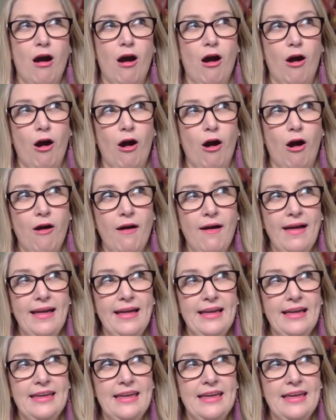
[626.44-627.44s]

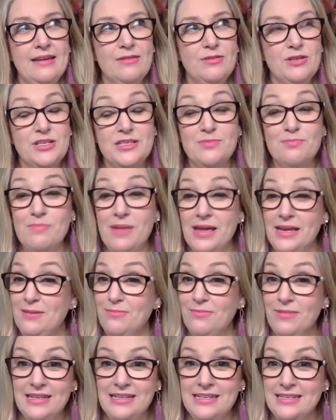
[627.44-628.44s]
Which is many,
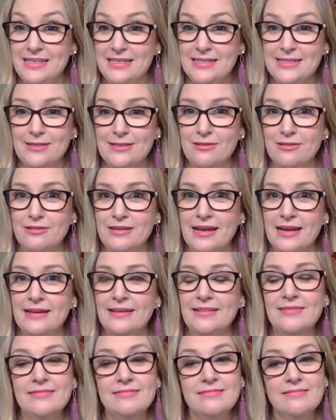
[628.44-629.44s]
many years ago
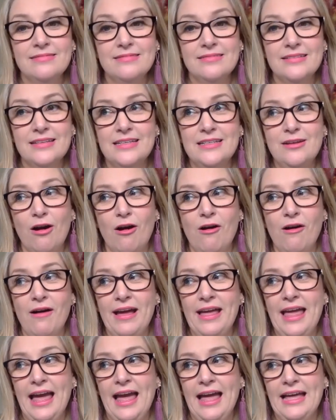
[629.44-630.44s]
now, and I
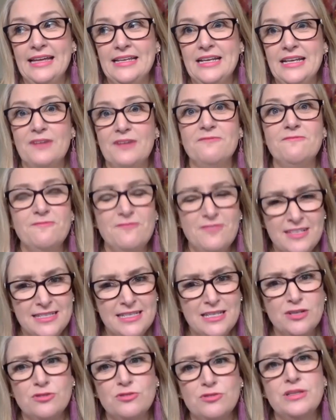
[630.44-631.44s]
had a
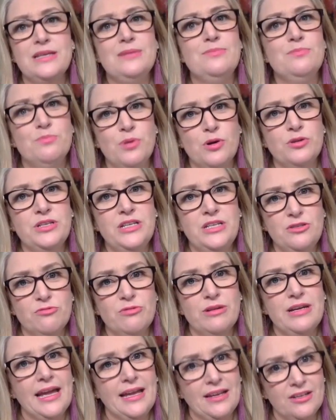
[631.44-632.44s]
physical embodied
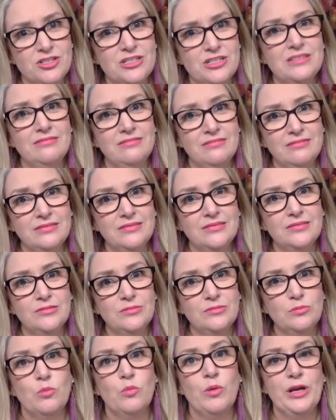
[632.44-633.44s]
reaction
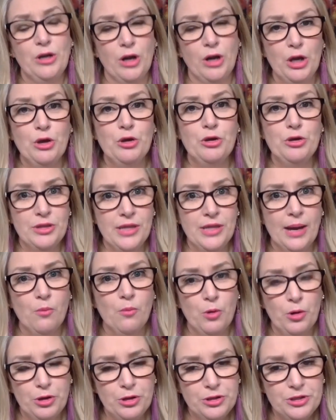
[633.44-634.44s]
when I heard that
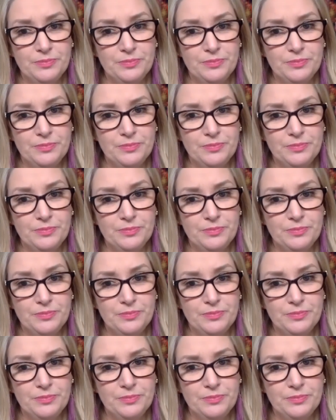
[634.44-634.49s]
word,